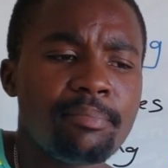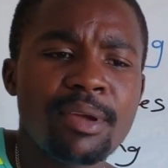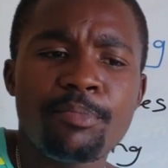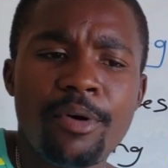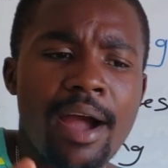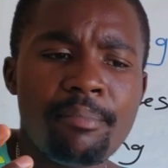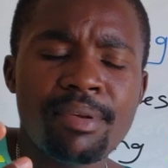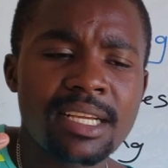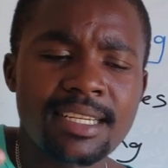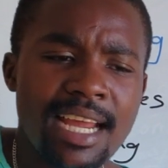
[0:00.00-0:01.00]
people are
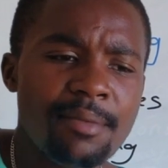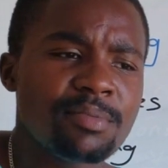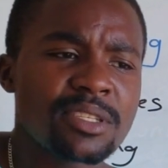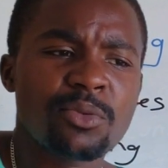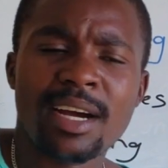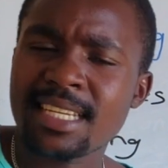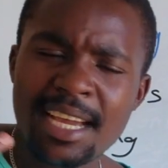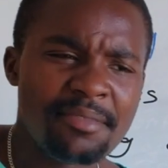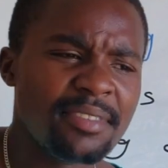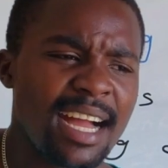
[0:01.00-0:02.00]
being raped,
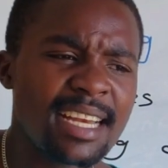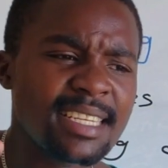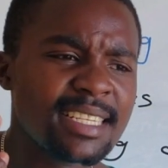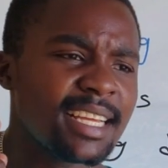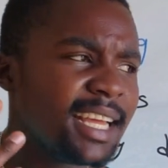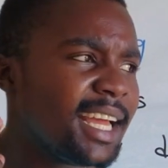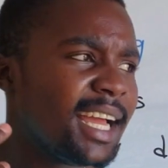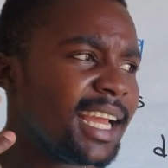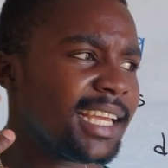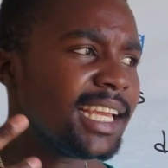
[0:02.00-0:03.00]
whatever, and
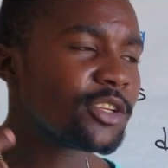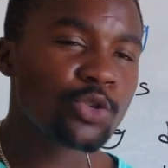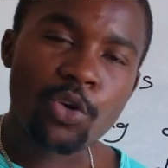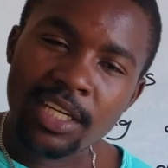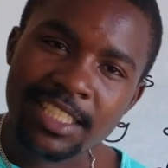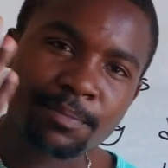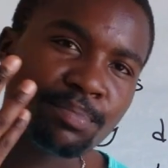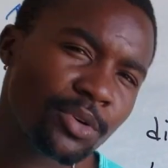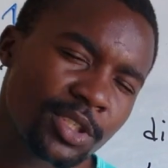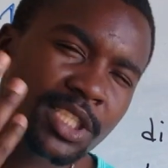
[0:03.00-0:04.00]
it will
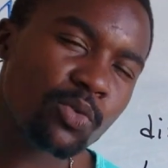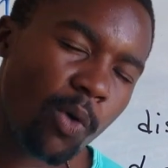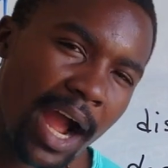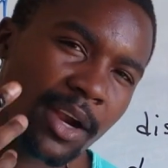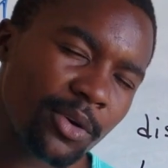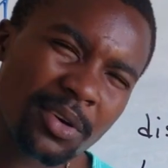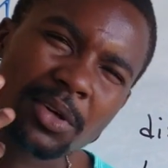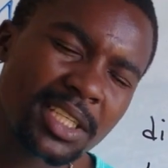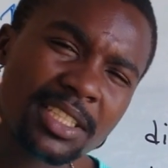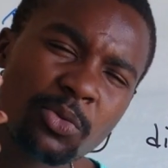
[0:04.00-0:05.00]
contribute to one
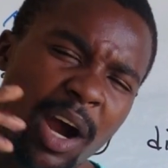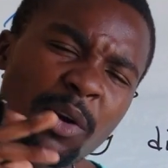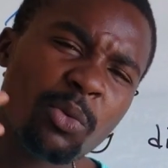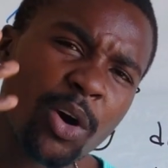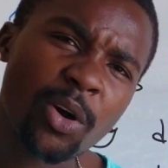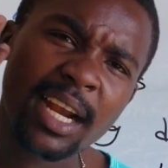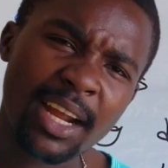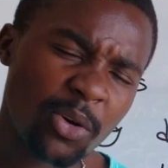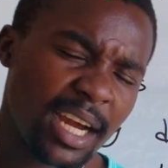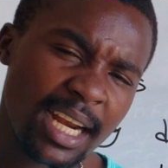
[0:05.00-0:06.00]
in one way
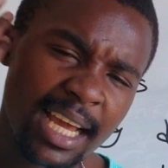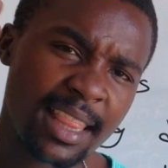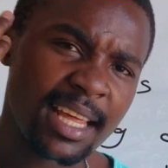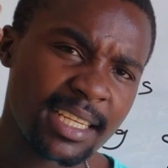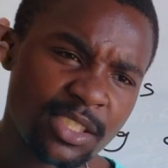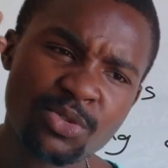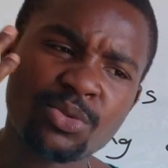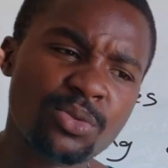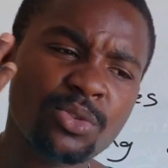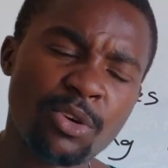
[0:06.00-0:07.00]
or another
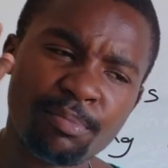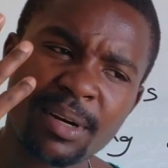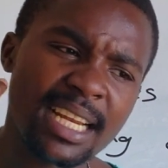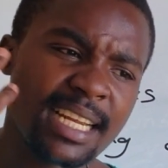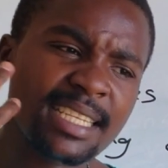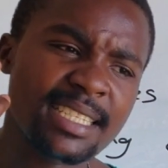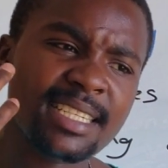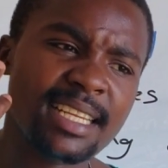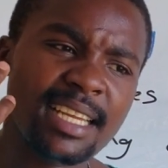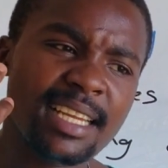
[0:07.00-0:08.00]
into your brain, and
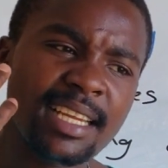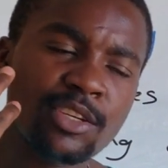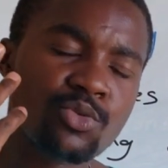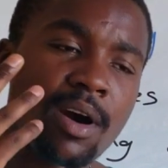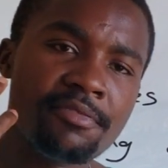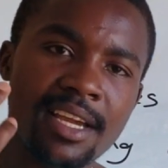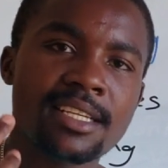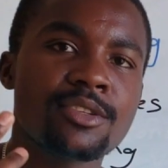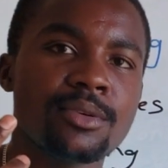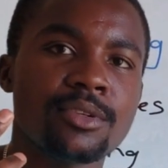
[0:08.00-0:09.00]
it will
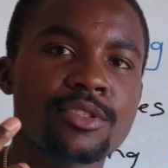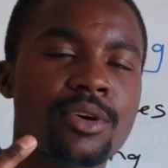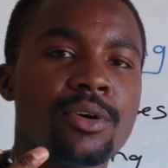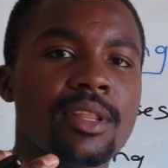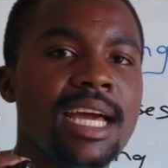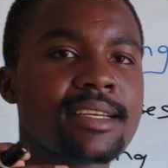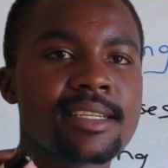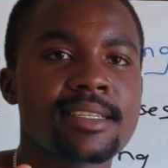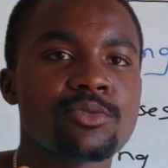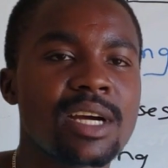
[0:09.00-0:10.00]
affect you. So that
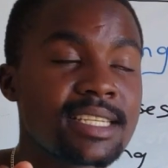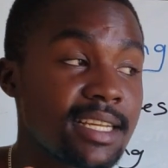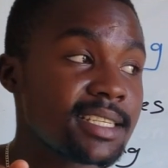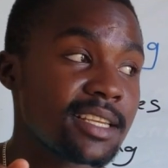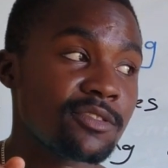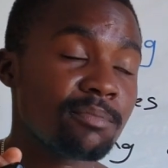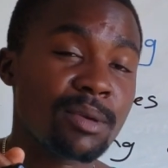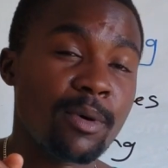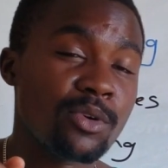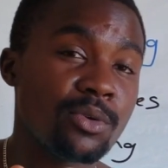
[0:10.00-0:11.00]
is what successful
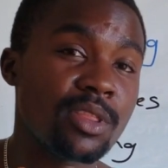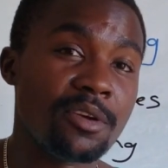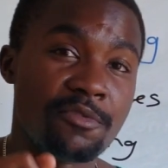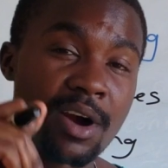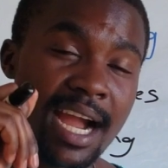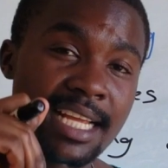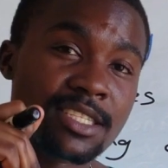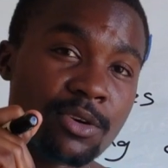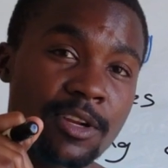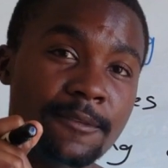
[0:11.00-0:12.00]
people do. They
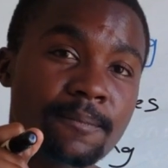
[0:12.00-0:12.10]
focus on